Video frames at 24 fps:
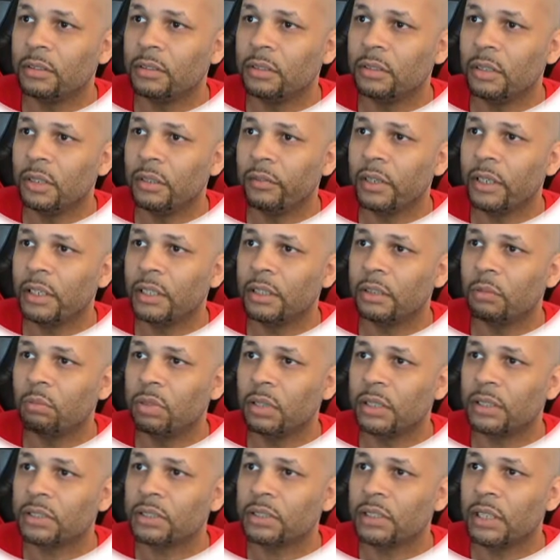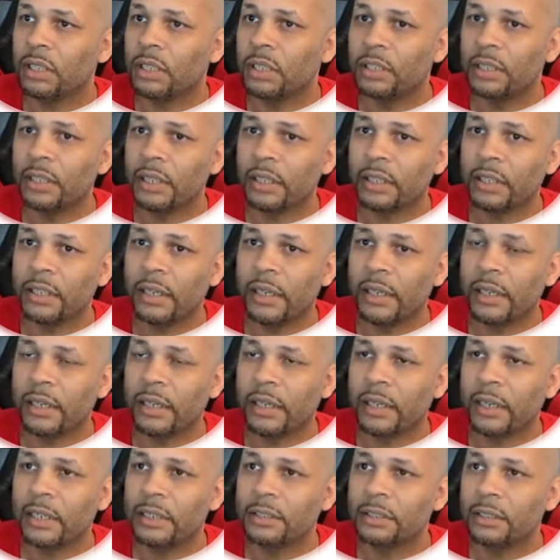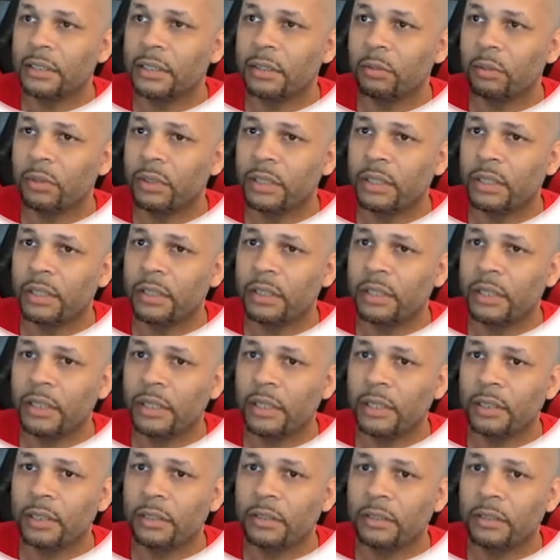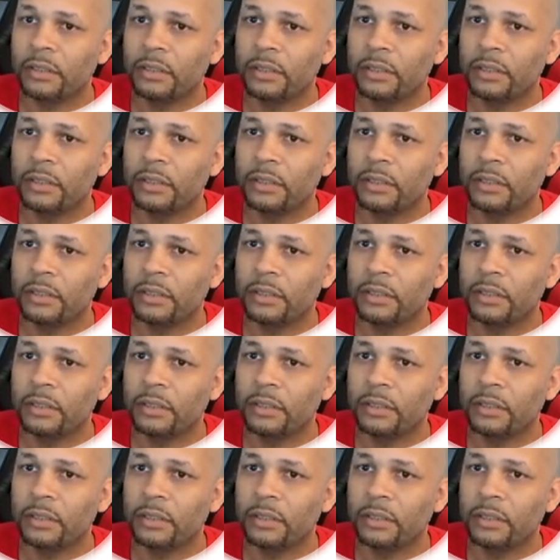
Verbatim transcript: now if I hit the plus sign, then I can add content within that.